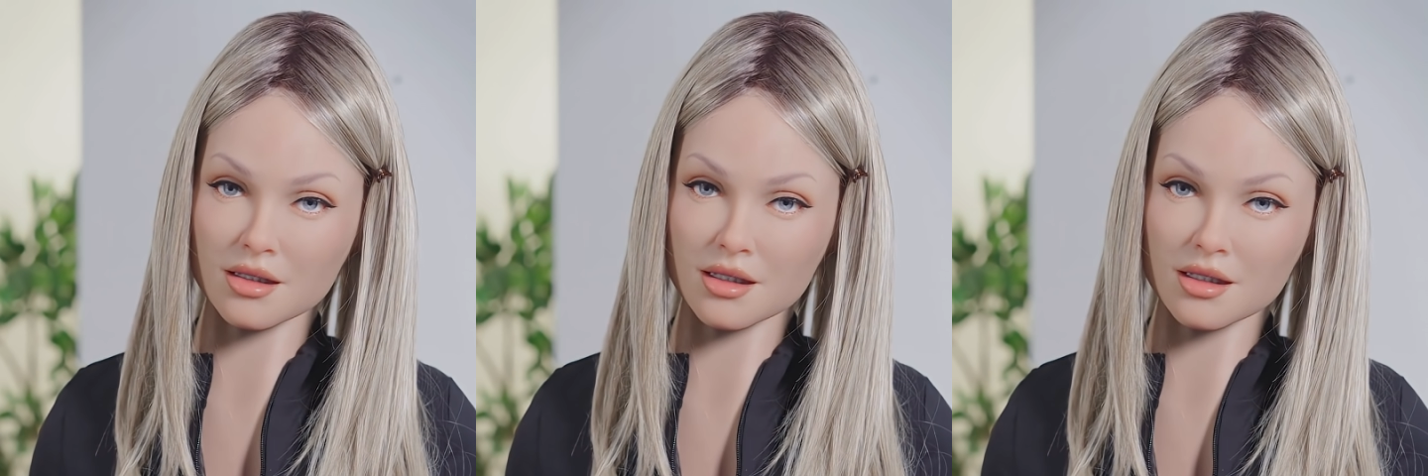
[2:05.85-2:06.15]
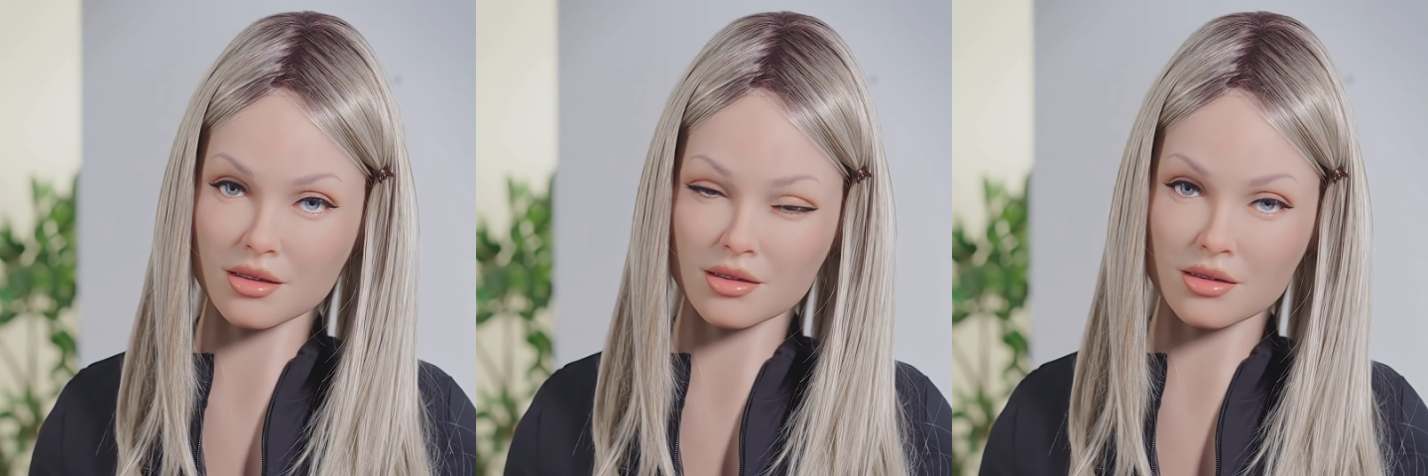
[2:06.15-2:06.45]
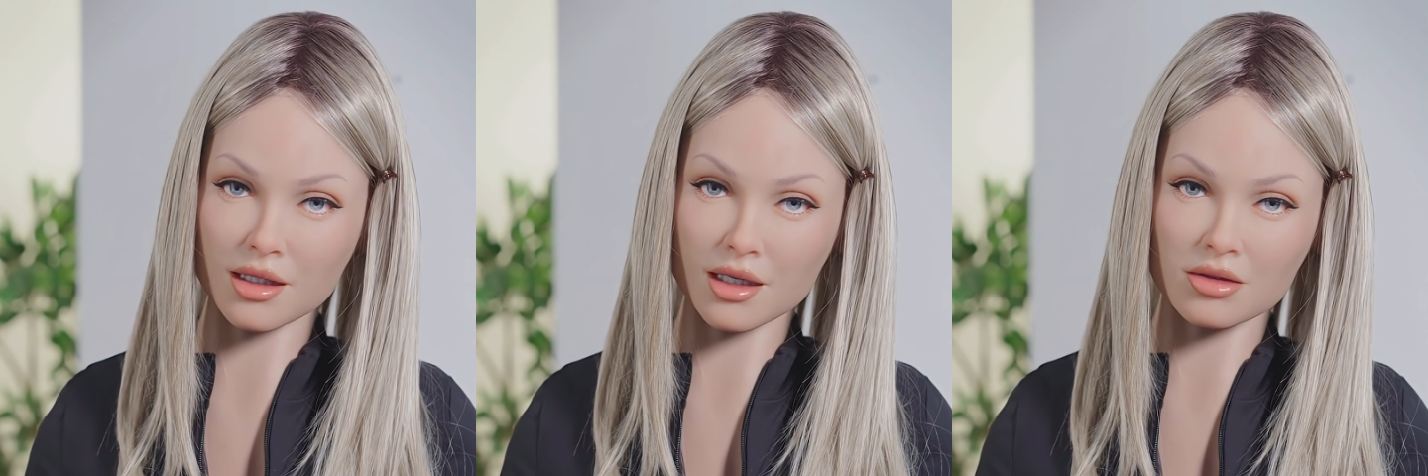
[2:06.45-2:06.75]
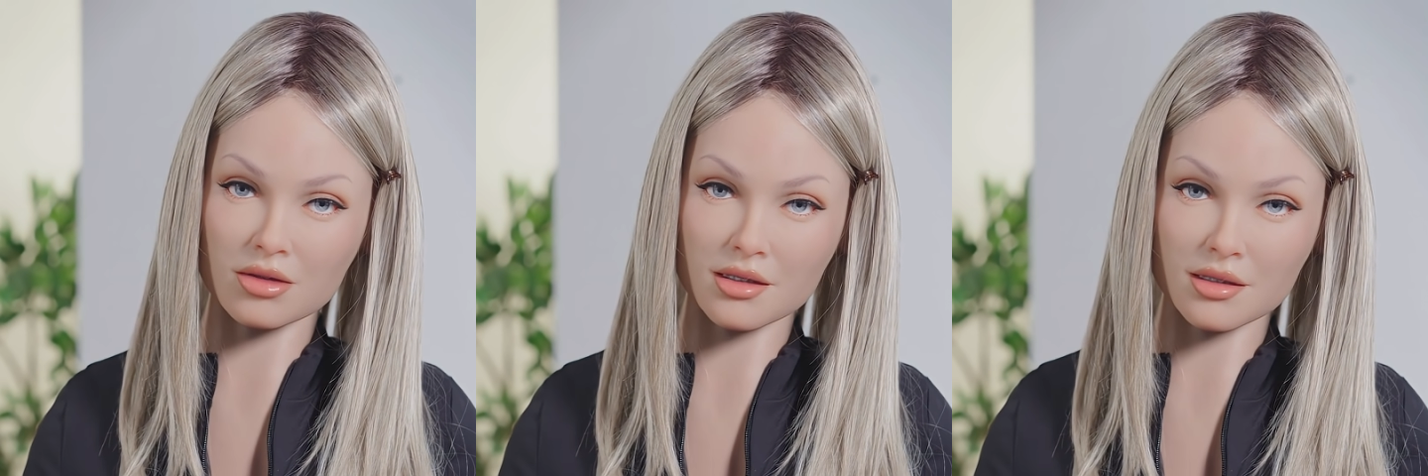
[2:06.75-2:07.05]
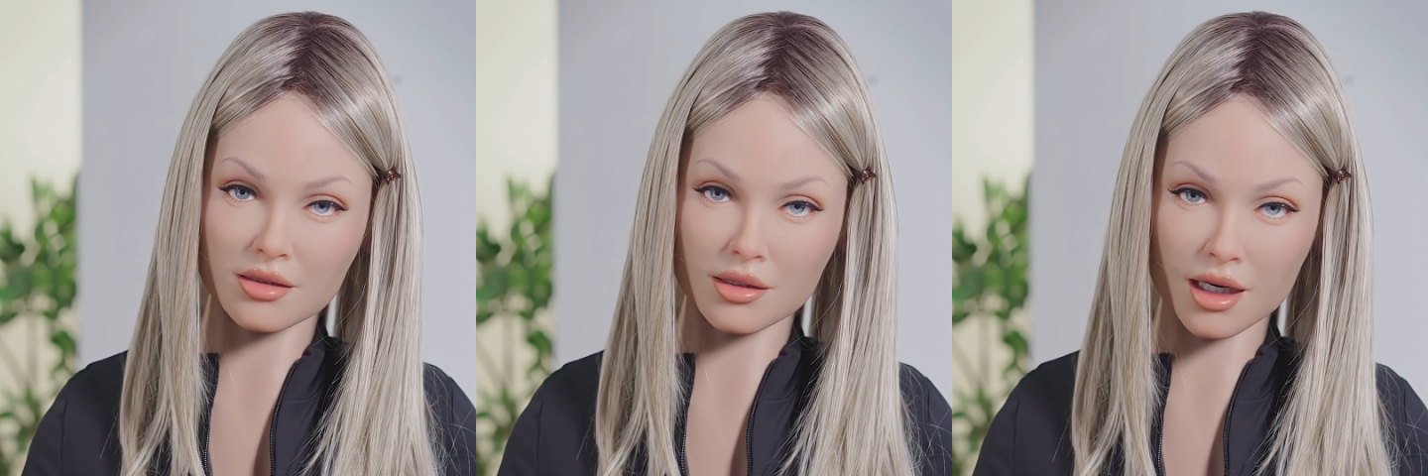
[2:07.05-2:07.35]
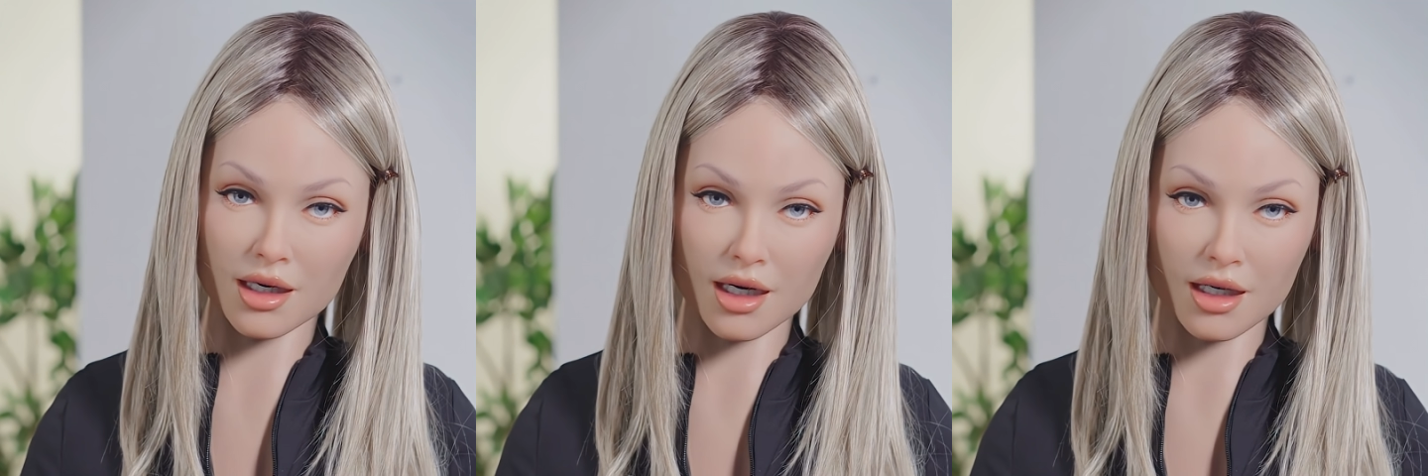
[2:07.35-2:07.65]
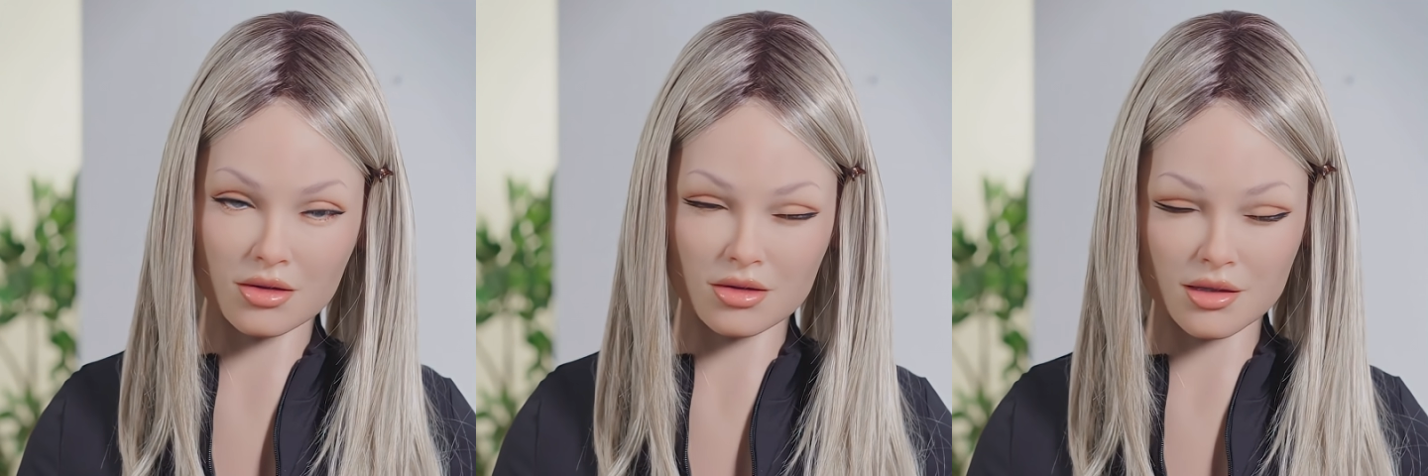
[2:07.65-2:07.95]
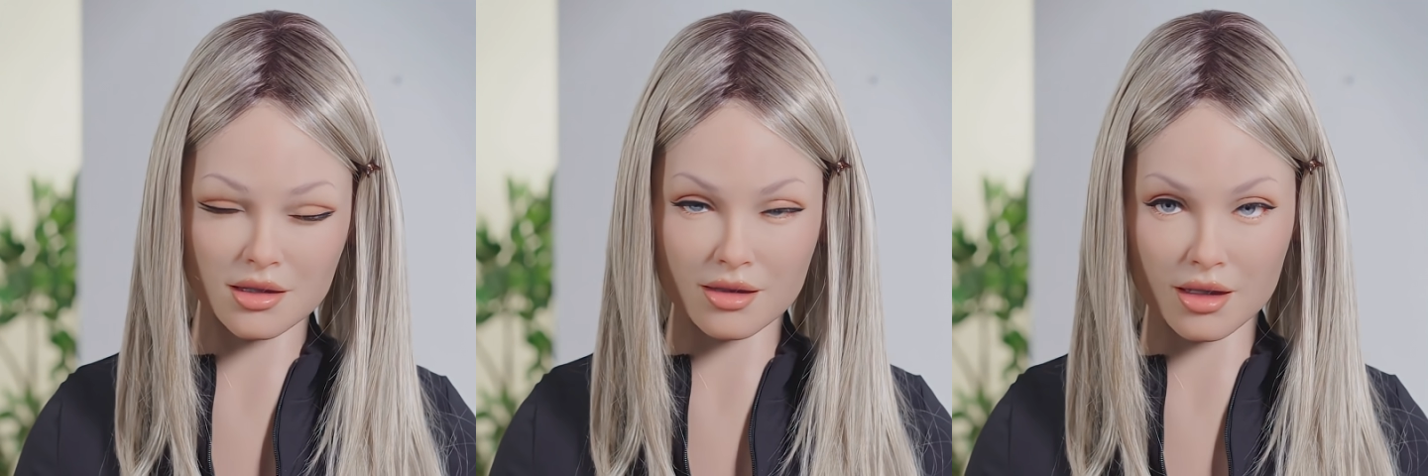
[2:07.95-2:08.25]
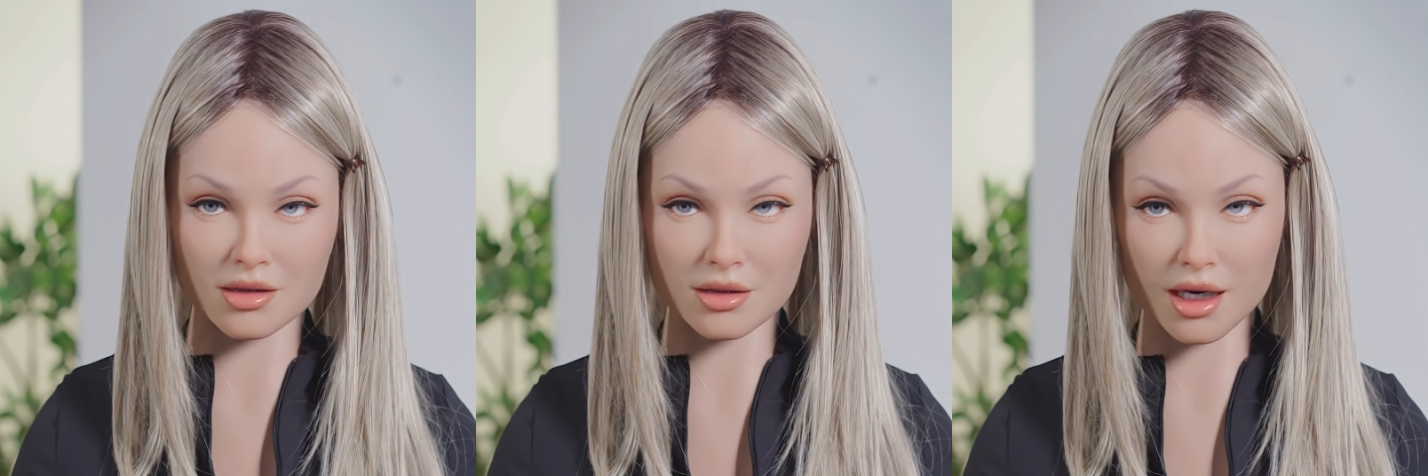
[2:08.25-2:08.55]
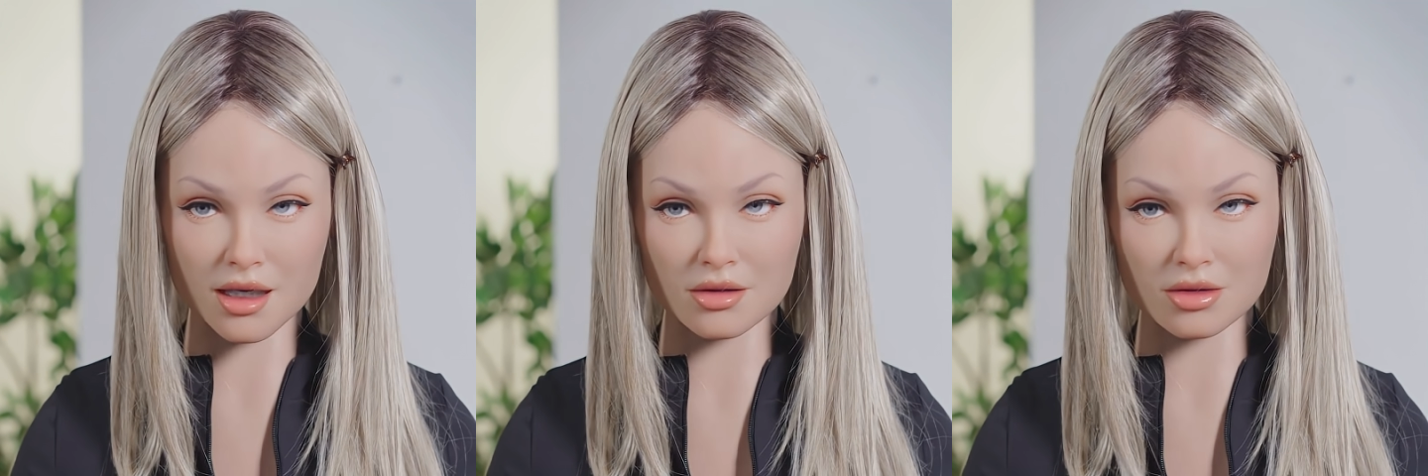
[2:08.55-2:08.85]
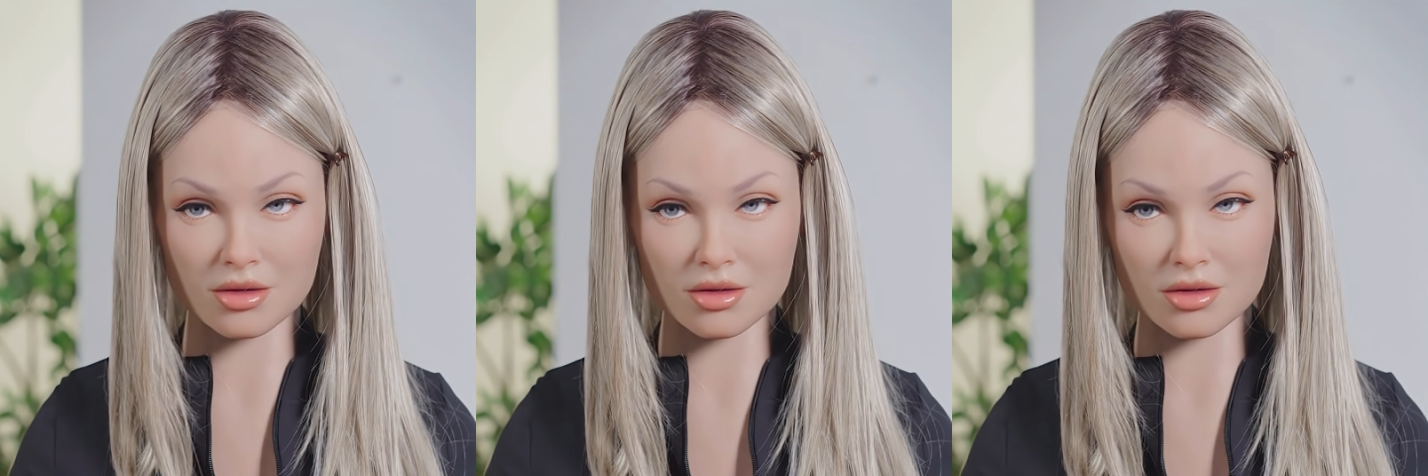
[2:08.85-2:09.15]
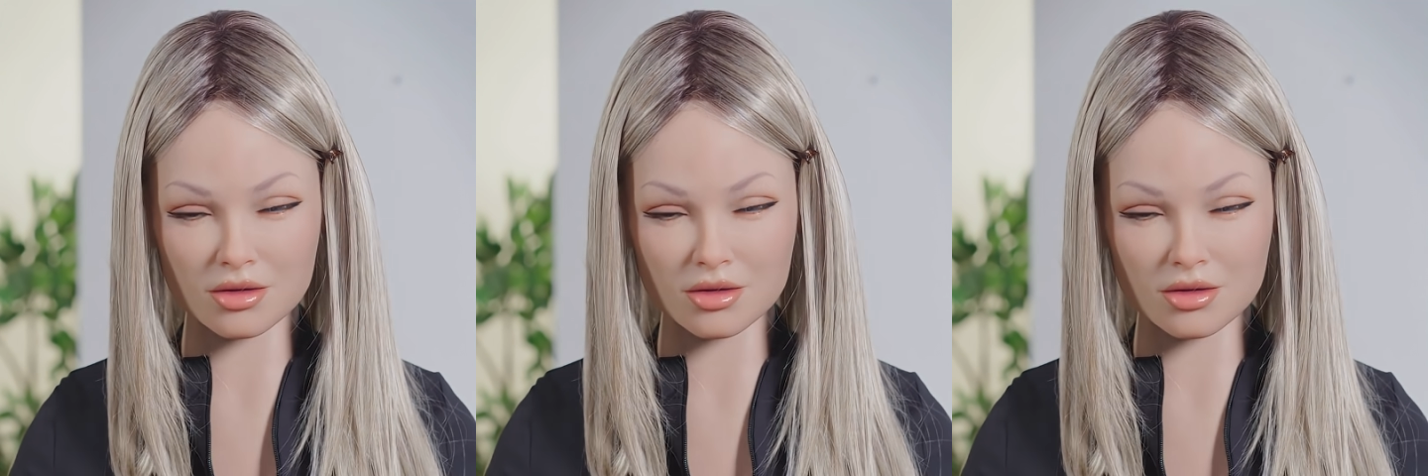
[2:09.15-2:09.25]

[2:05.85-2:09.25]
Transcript: not to instill fear, unless you're afraid of having too much fun.